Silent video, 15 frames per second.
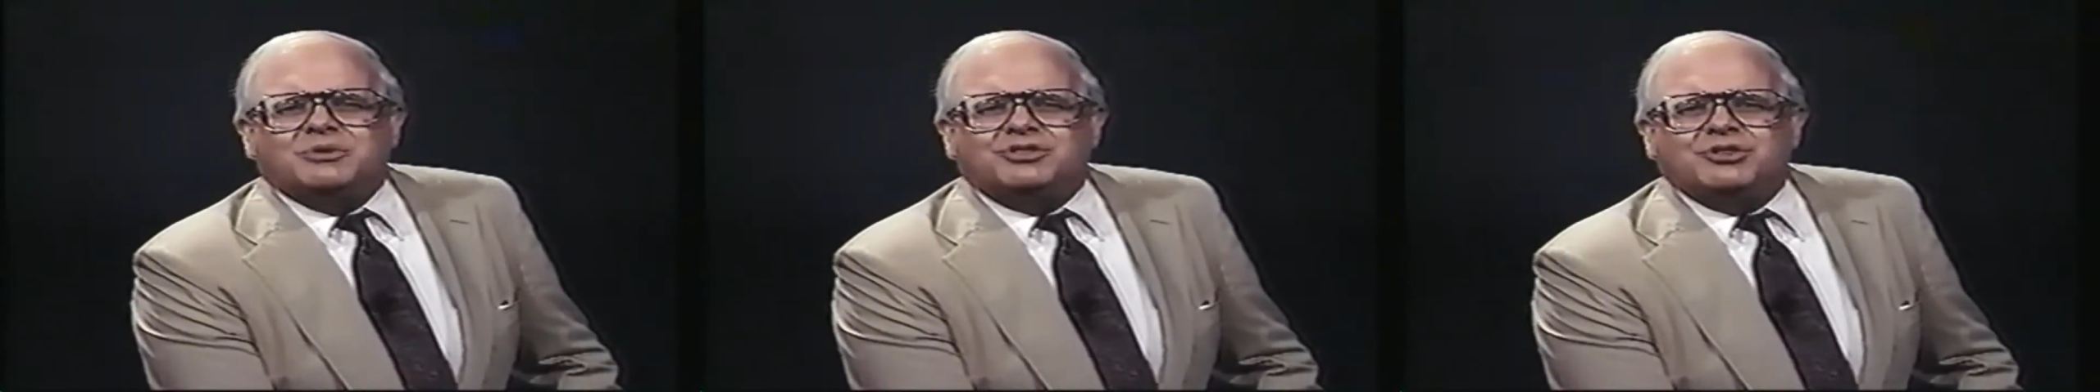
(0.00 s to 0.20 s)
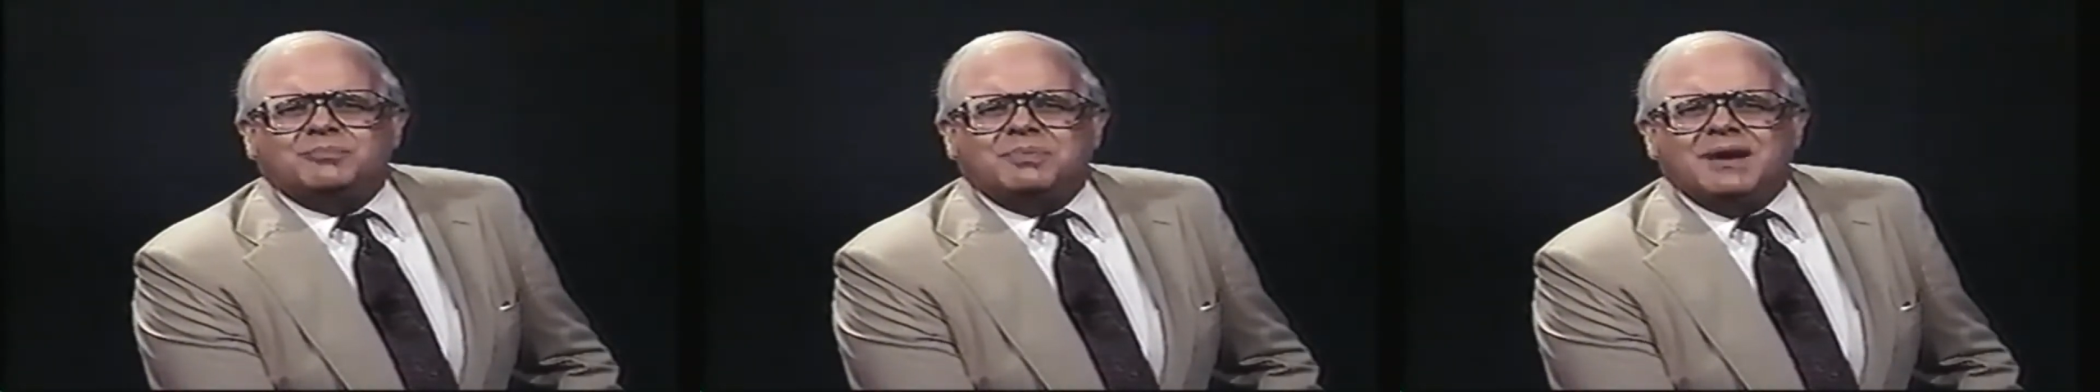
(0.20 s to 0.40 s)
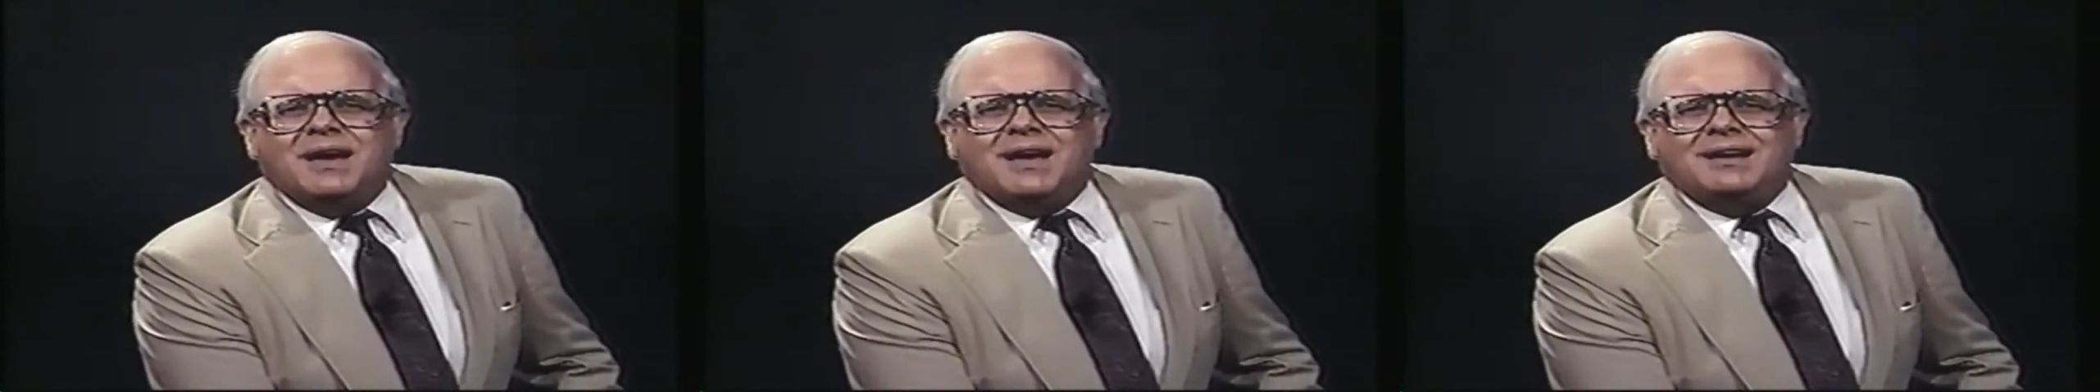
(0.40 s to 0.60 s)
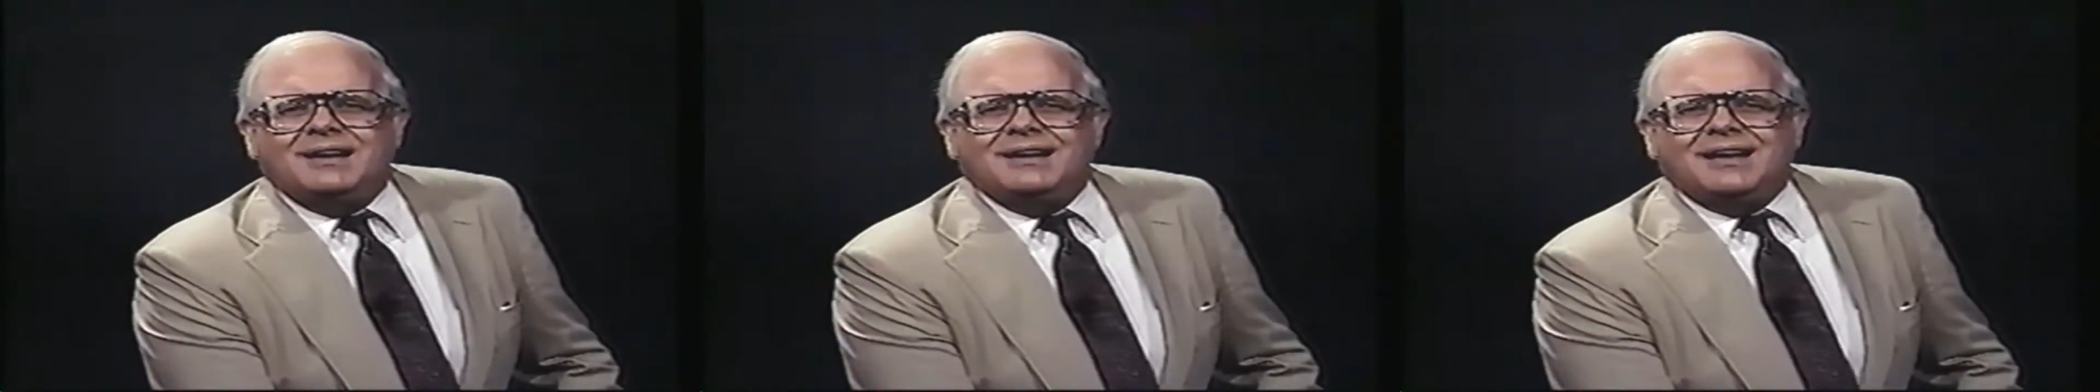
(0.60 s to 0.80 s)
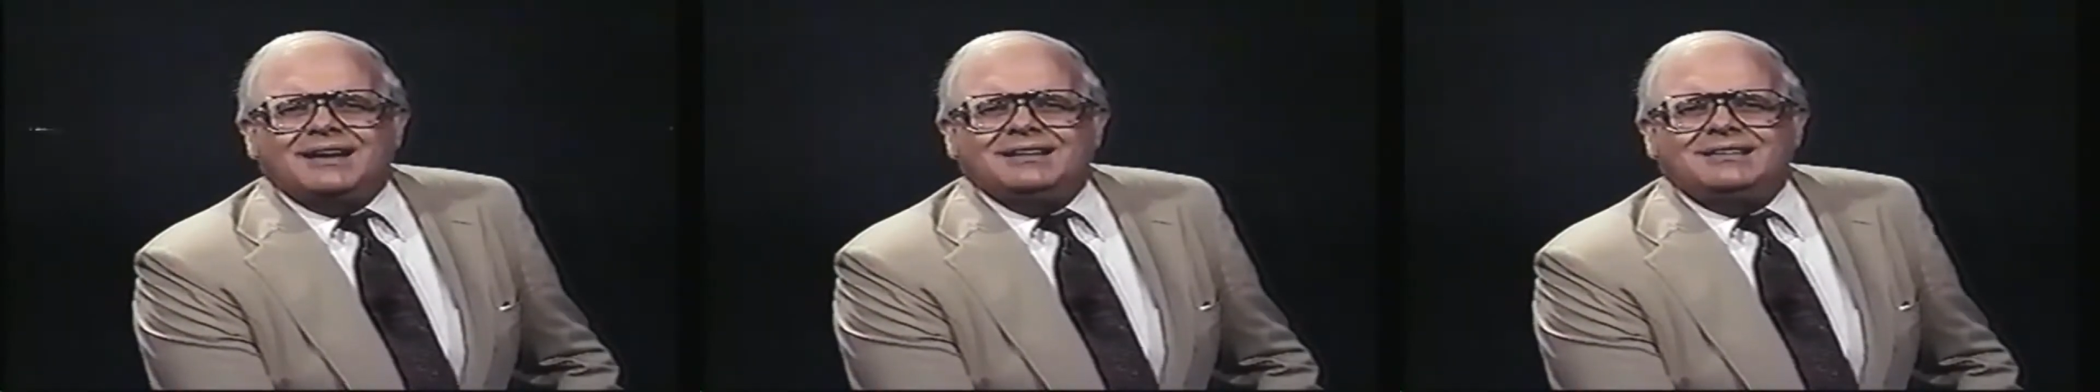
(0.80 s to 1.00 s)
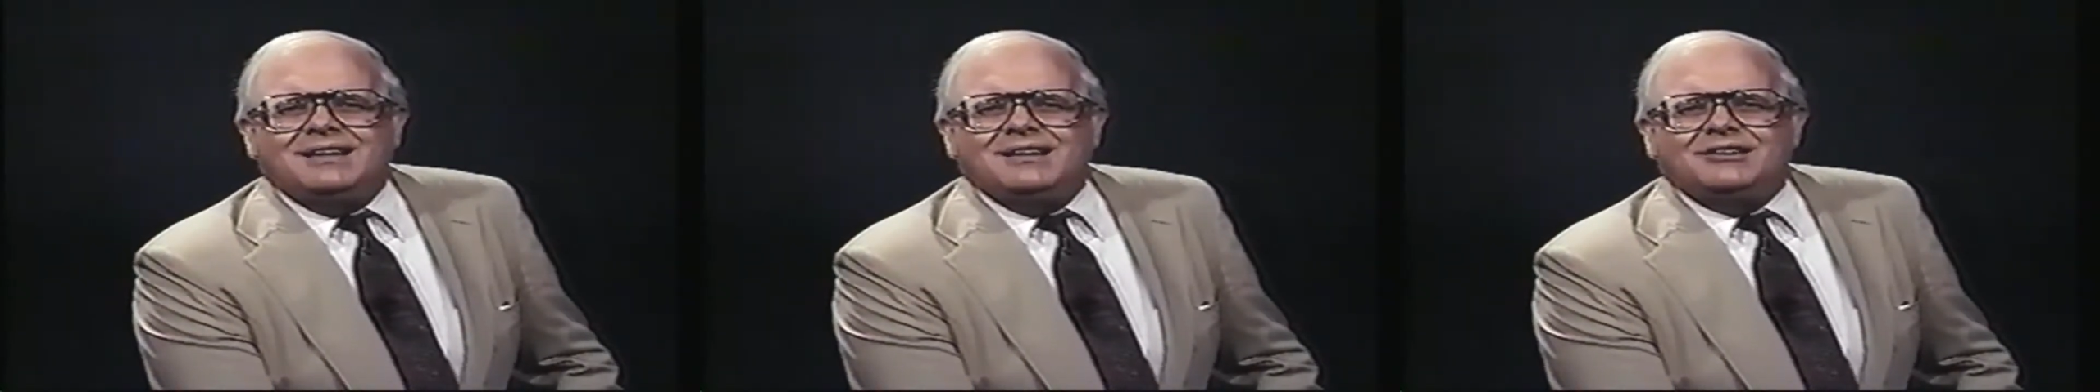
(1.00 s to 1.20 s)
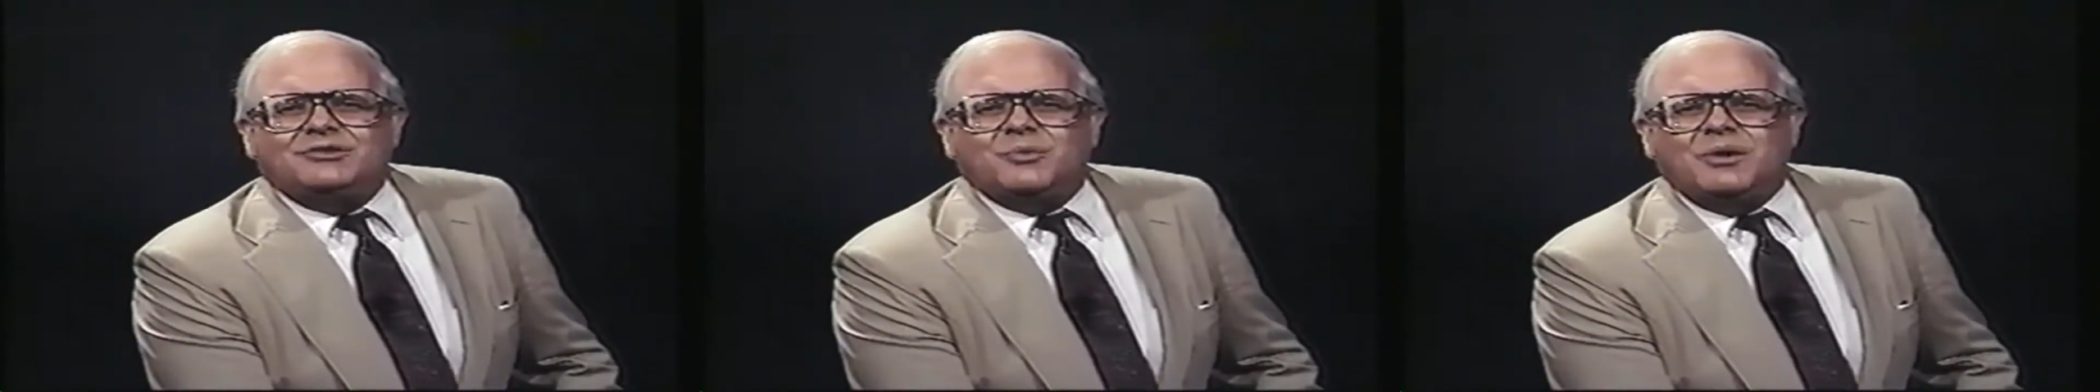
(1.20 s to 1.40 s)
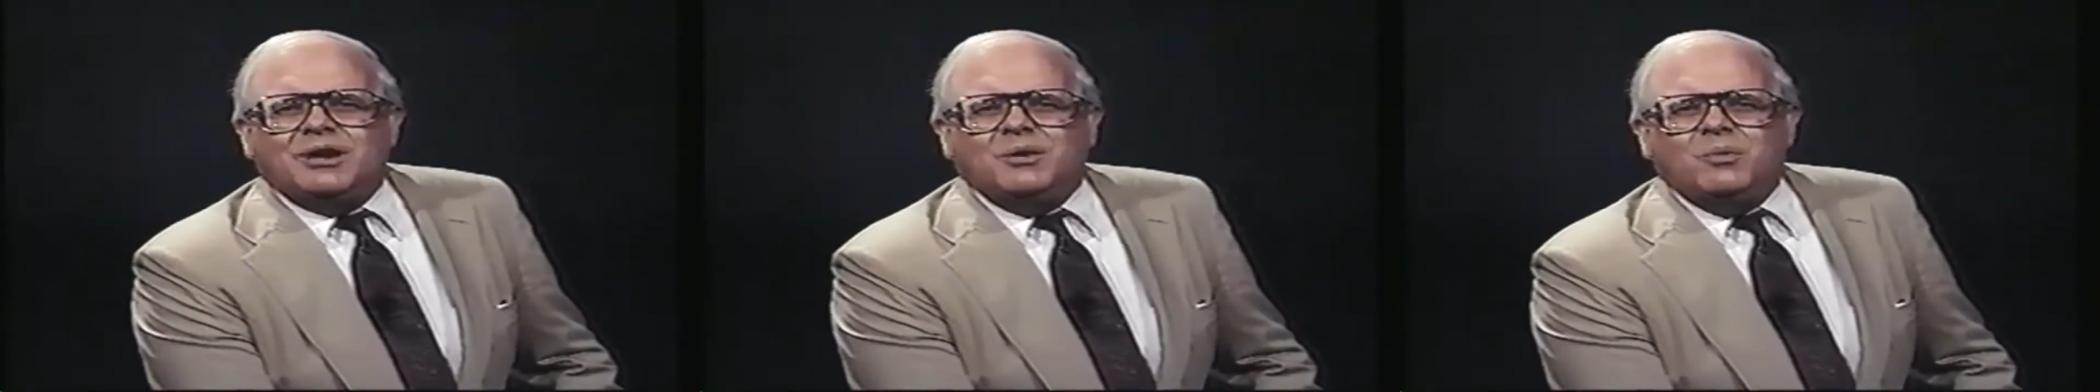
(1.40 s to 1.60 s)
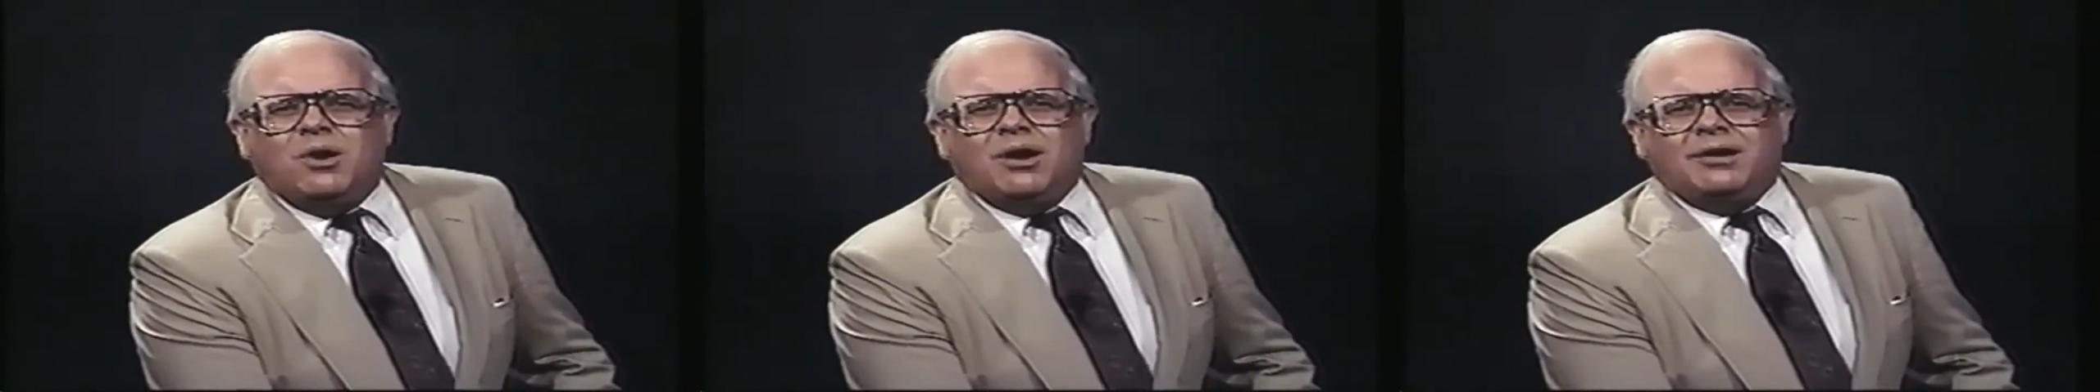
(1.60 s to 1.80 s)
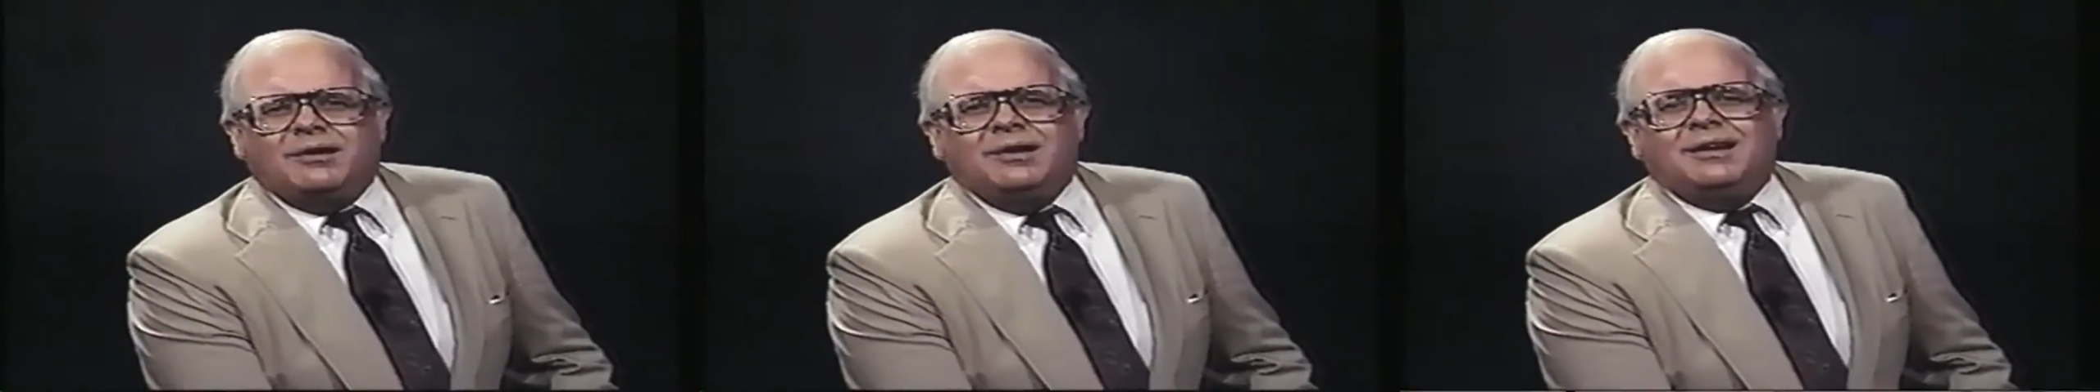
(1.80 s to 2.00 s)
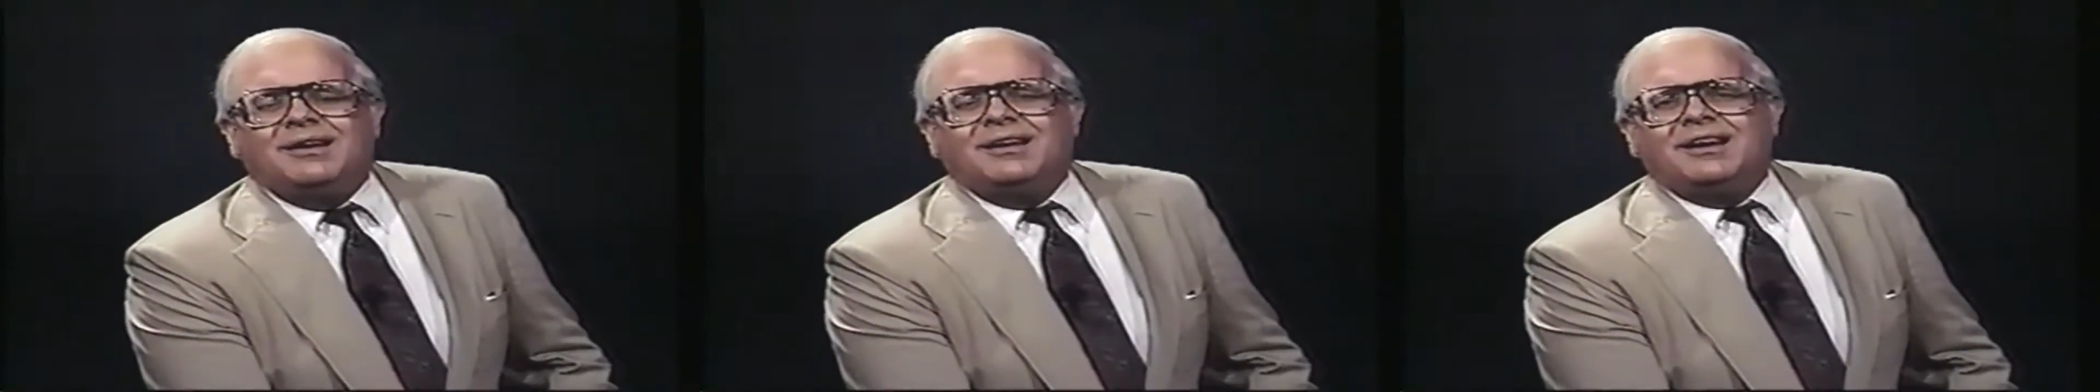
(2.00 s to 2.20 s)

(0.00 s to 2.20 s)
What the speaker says: with Japan in 1921